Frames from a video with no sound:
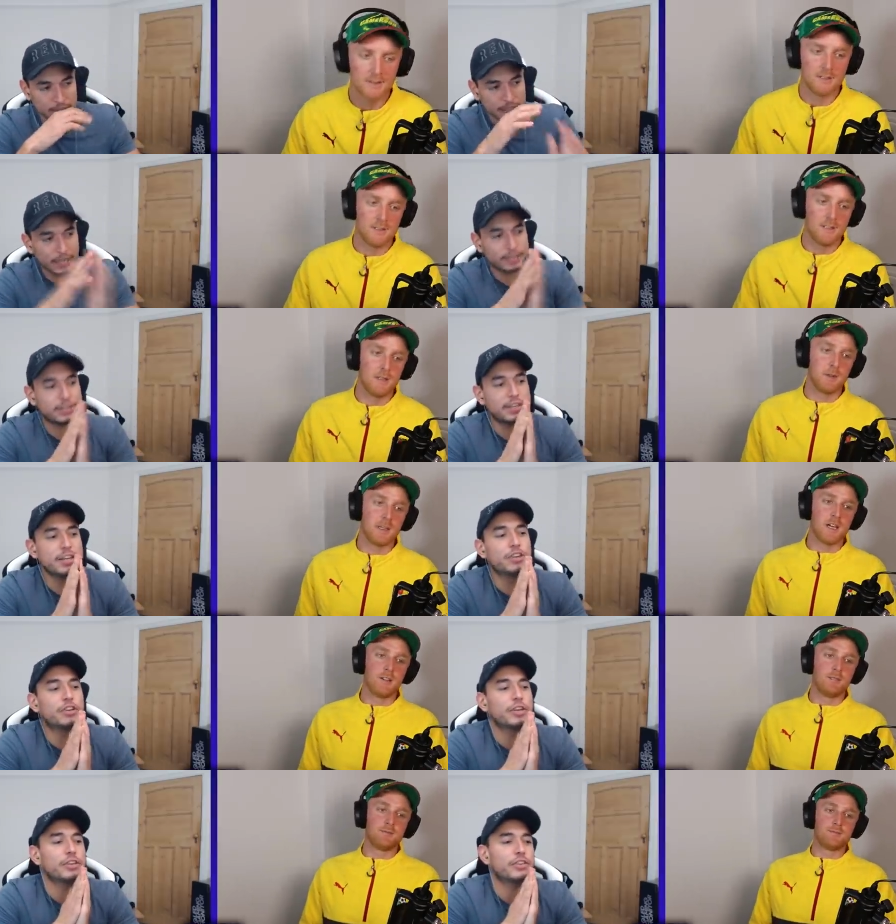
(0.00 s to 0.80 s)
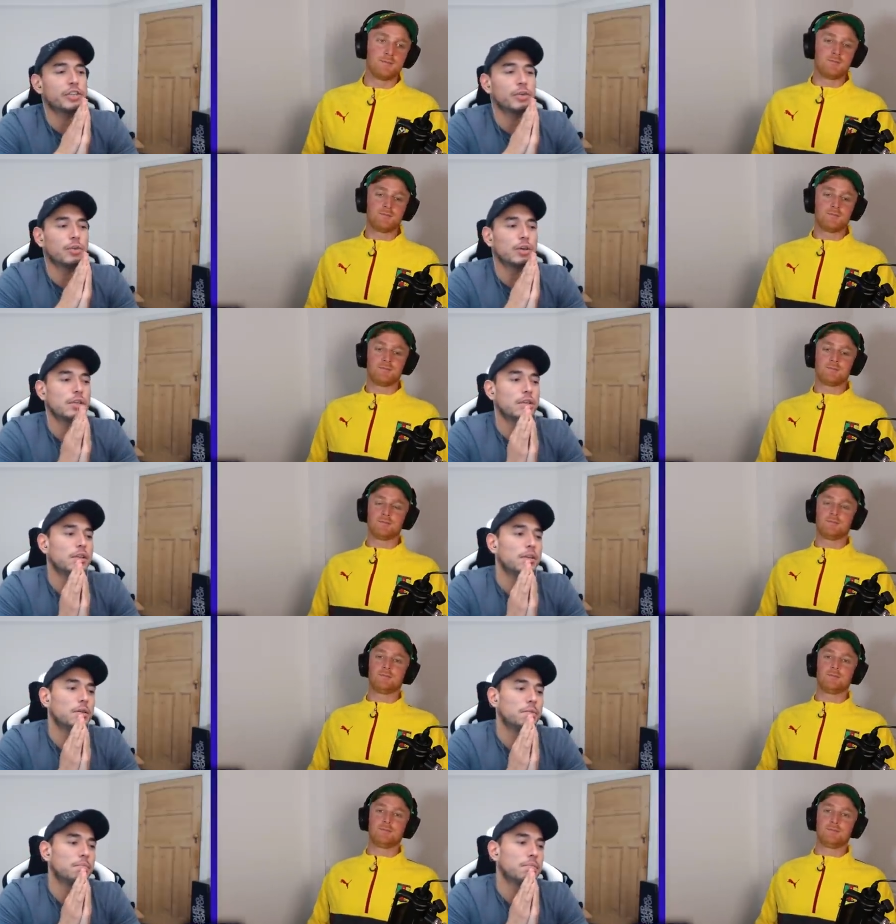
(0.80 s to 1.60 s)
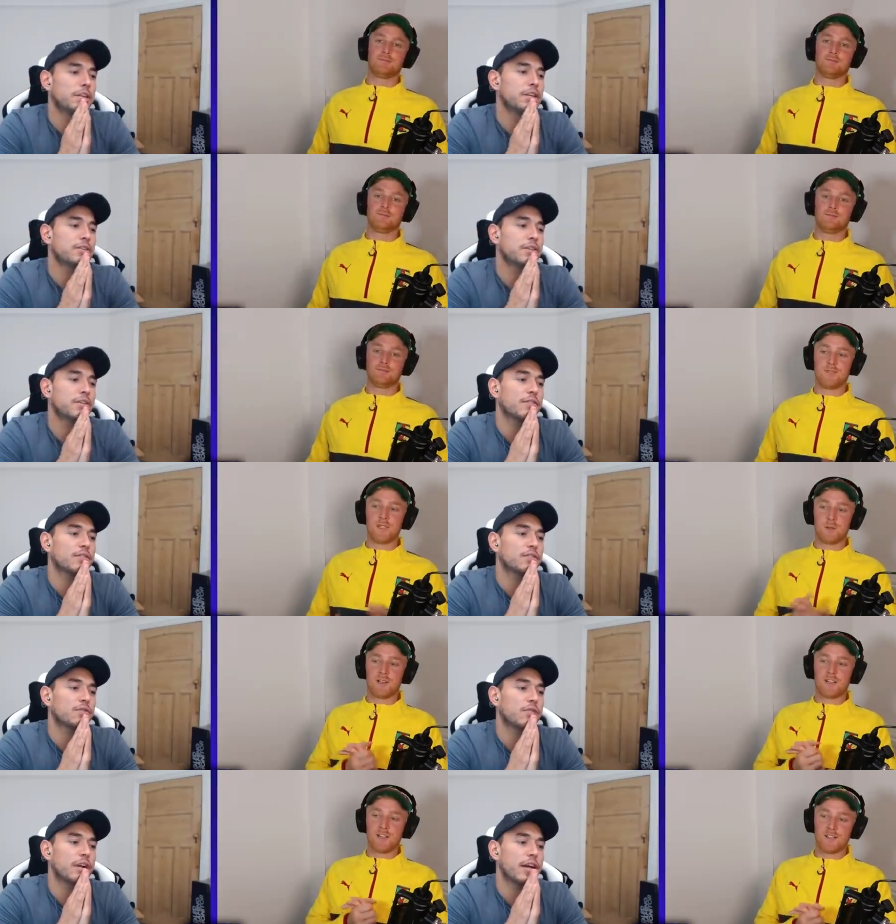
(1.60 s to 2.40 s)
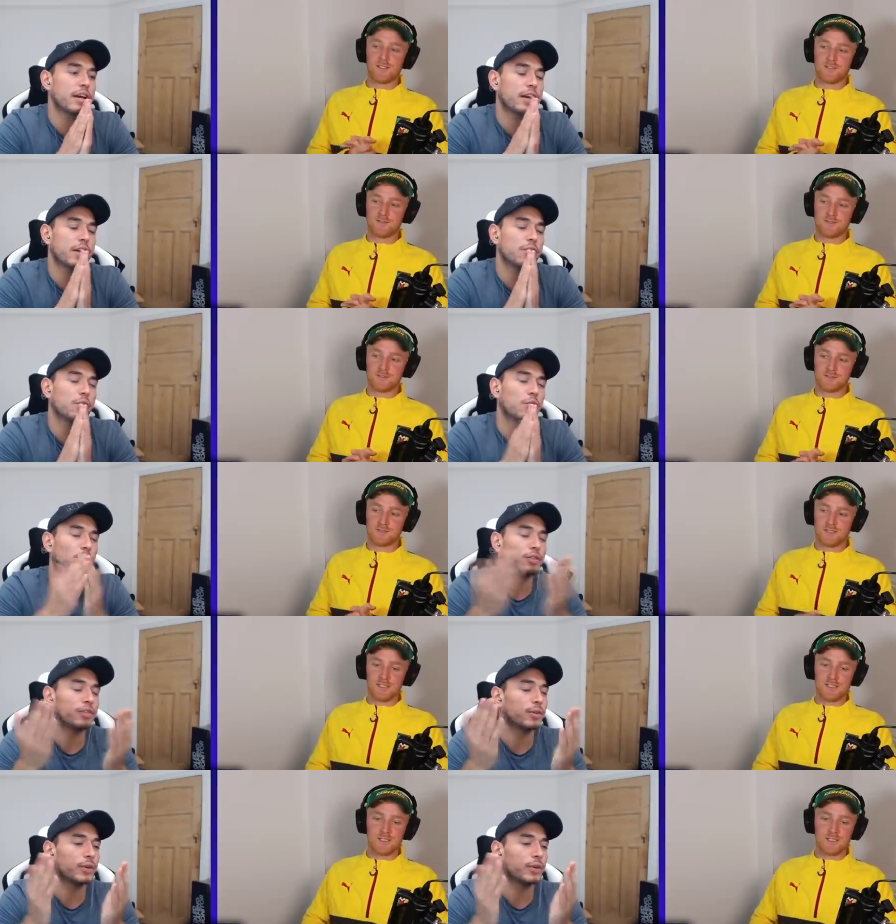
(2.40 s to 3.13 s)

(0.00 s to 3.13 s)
Speaker 1: That's an interesting one. Please give us a rare. Go. Okay, obviously